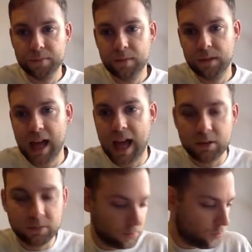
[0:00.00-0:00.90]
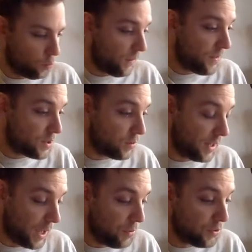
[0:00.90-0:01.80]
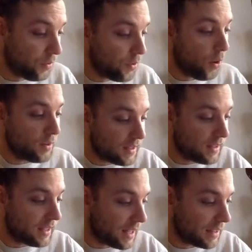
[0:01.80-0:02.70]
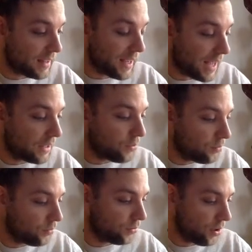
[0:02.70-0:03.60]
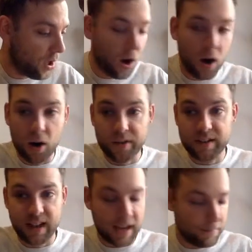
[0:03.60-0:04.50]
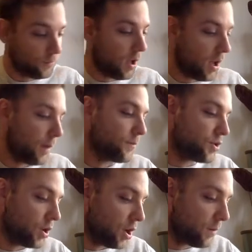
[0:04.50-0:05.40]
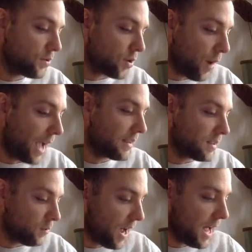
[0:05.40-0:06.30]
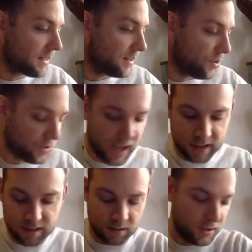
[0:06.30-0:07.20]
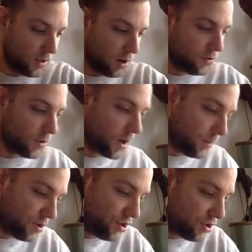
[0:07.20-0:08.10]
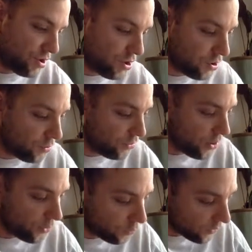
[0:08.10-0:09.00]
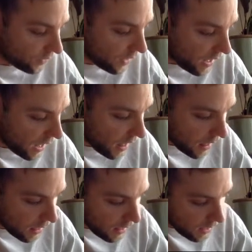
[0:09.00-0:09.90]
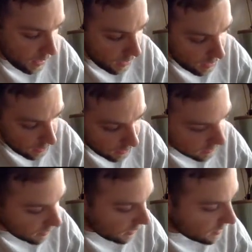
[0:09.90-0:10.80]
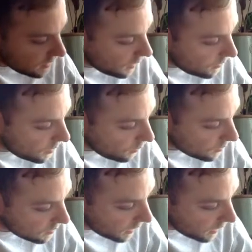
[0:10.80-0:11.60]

Now, with this one here, we do notice that the diagonals are the same term, so x squared and just x is on its own, so I'm going to circle those ones there, because these are going to be the ones that I